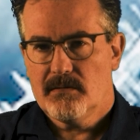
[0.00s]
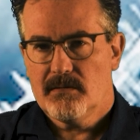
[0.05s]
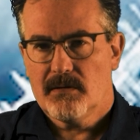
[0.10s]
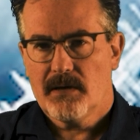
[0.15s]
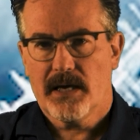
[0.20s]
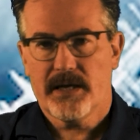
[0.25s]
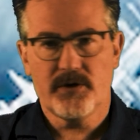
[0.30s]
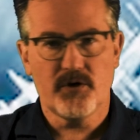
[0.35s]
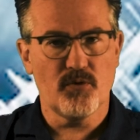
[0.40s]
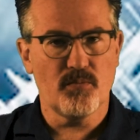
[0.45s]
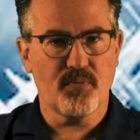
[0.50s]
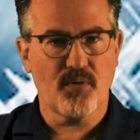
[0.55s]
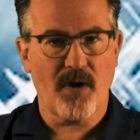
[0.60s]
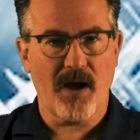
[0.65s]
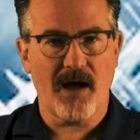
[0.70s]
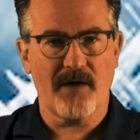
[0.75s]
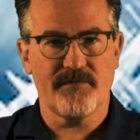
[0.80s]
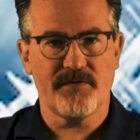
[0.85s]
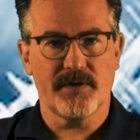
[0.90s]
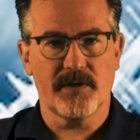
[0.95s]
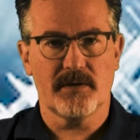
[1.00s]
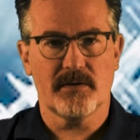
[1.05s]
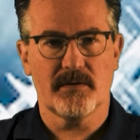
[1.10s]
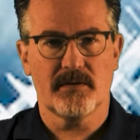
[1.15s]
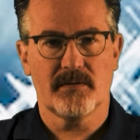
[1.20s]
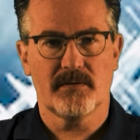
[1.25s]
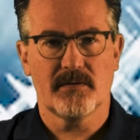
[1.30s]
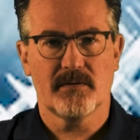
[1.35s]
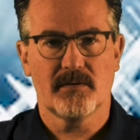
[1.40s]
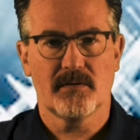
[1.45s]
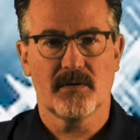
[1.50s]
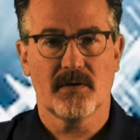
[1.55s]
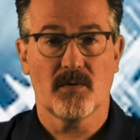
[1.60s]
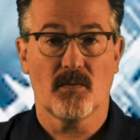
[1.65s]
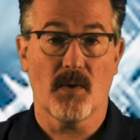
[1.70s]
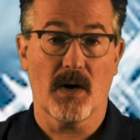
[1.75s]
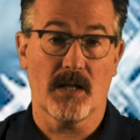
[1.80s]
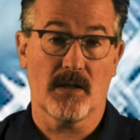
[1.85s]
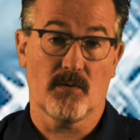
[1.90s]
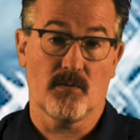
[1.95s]
and you profit.
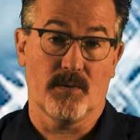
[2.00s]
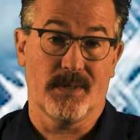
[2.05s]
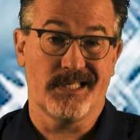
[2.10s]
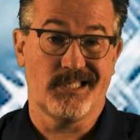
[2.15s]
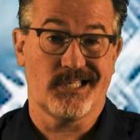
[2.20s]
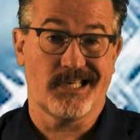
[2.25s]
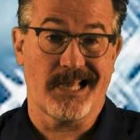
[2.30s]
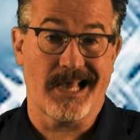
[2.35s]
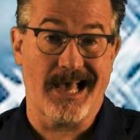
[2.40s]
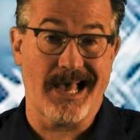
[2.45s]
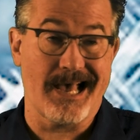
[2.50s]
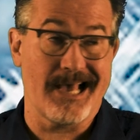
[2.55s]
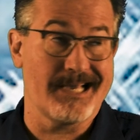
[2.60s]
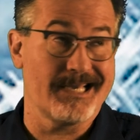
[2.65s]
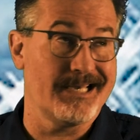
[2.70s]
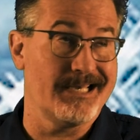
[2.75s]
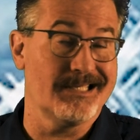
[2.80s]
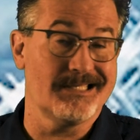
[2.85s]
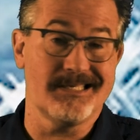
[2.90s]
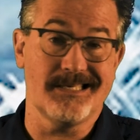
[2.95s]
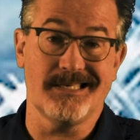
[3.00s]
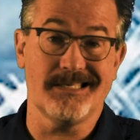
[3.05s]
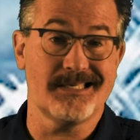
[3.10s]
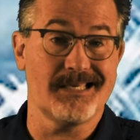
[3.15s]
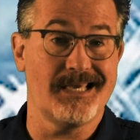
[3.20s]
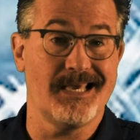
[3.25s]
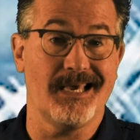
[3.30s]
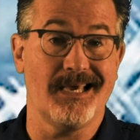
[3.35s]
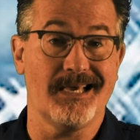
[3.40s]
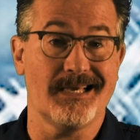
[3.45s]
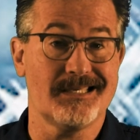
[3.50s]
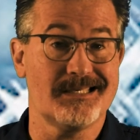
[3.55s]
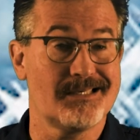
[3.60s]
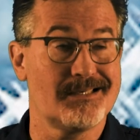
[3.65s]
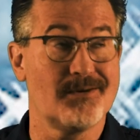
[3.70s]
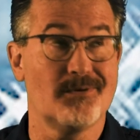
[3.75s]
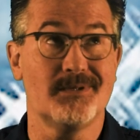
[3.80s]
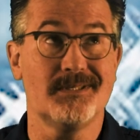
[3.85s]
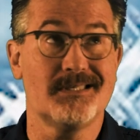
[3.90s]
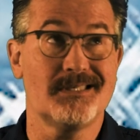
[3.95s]
While a rich guy gets his kicks
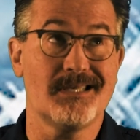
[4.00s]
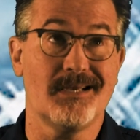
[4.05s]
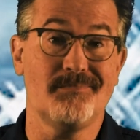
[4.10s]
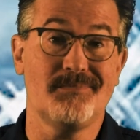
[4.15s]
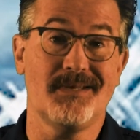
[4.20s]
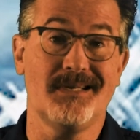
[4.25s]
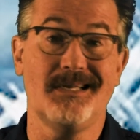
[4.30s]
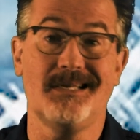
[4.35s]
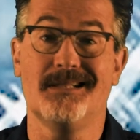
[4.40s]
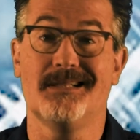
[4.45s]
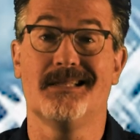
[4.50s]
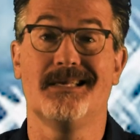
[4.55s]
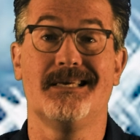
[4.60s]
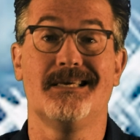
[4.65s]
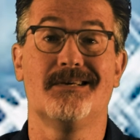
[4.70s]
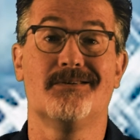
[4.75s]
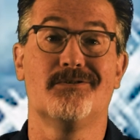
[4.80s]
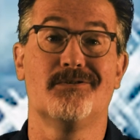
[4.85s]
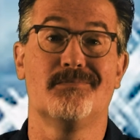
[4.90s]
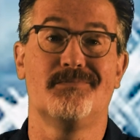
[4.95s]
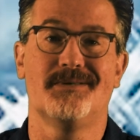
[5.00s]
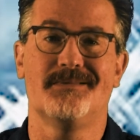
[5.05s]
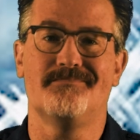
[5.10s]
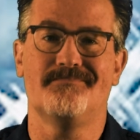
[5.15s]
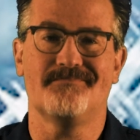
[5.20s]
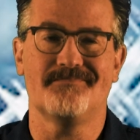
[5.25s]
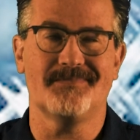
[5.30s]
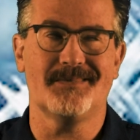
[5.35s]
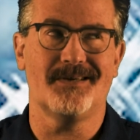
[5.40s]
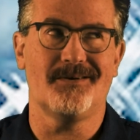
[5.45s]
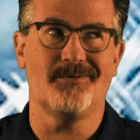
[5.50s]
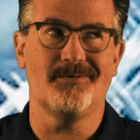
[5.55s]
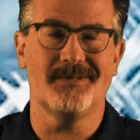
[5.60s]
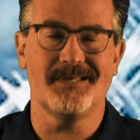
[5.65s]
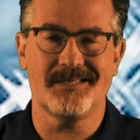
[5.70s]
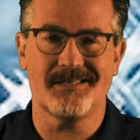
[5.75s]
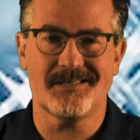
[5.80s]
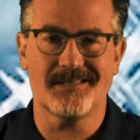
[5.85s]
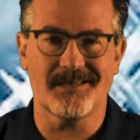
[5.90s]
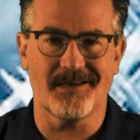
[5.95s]
doing something illegal but
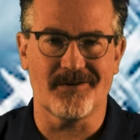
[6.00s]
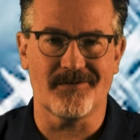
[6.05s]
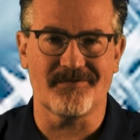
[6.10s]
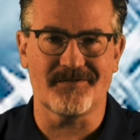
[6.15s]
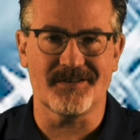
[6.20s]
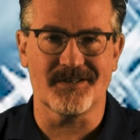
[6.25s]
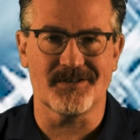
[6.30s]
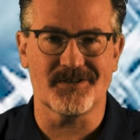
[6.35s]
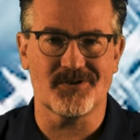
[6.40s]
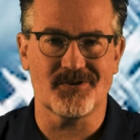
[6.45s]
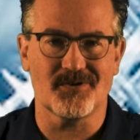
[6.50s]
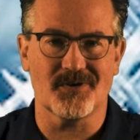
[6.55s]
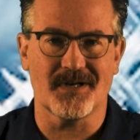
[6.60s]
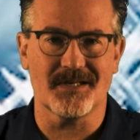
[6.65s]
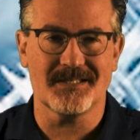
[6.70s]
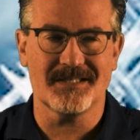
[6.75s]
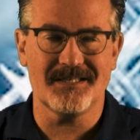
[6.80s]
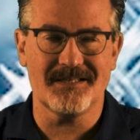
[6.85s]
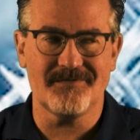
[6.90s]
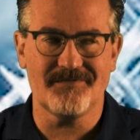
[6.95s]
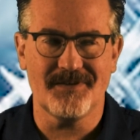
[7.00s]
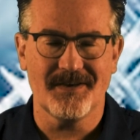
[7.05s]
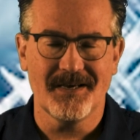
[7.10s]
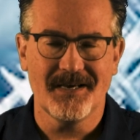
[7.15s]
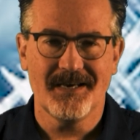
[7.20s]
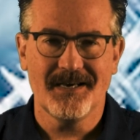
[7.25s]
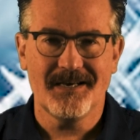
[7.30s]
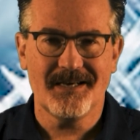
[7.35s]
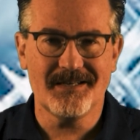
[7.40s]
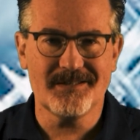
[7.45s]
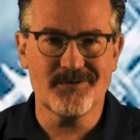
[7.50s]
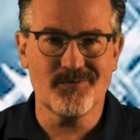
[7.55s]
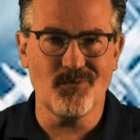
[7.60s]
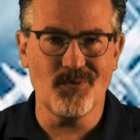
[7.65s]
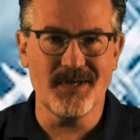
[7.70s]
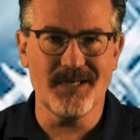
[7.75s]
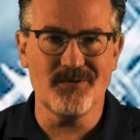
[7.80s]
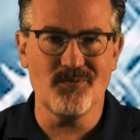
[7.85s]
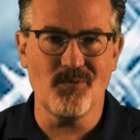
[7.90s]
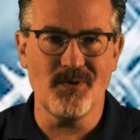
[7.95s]
only self-destructive, it's
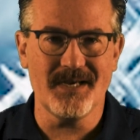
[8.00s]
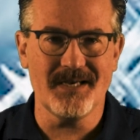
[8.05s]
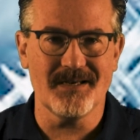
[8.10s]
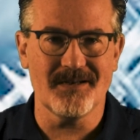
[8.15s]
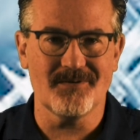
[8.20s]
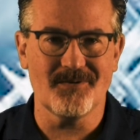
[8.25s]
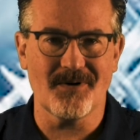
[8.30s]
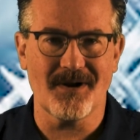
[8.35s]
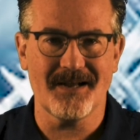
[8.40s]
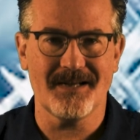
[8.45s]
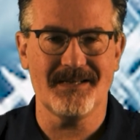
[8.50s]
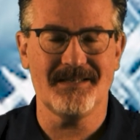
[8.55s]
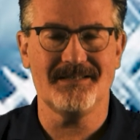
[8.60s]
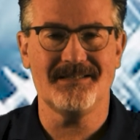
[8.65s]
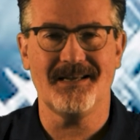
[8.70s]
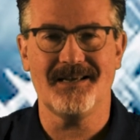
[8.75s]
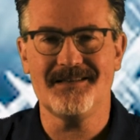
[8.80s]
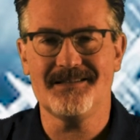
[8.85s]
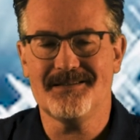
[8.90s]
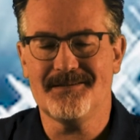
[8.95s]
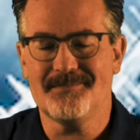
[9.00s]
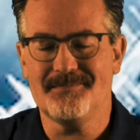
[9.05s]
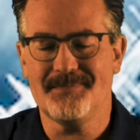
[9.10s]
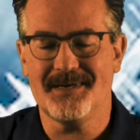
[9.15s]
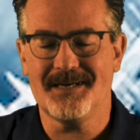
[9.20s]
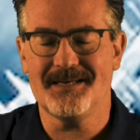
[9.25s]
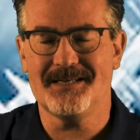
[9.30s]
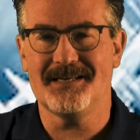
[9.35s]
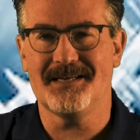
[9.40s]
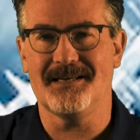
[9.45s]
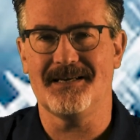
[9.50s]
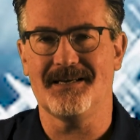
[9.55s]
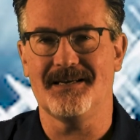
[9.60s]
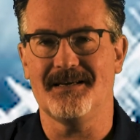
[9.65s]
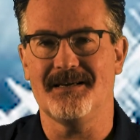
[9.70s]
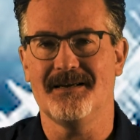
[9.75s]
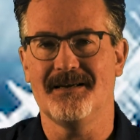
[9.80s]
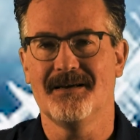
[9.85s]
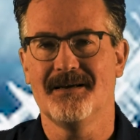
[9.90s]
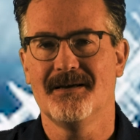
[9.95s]
win-win, right? Take the
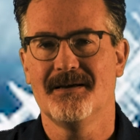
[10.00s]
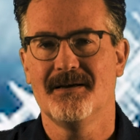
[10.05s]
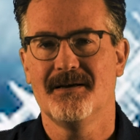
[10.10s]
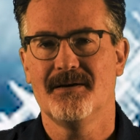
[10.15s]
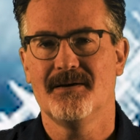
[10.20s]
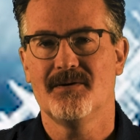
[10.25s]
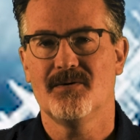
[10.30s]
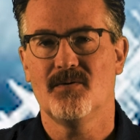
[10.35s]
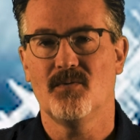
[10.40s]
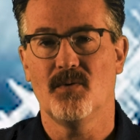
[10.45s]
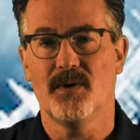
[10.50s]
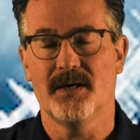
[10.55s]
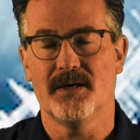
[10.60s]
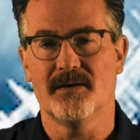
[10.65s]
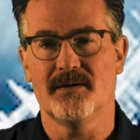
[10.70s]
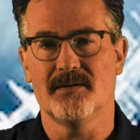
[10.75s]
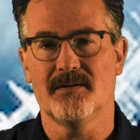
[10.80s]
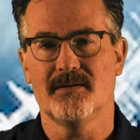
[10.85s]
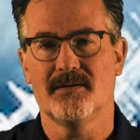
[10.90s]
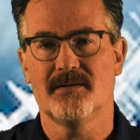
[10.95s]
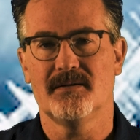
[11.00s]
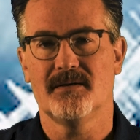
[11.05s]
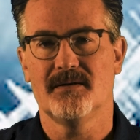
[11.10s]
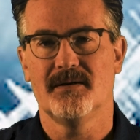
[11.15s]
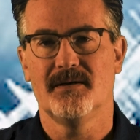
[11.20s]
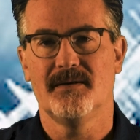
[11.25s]
money. Well,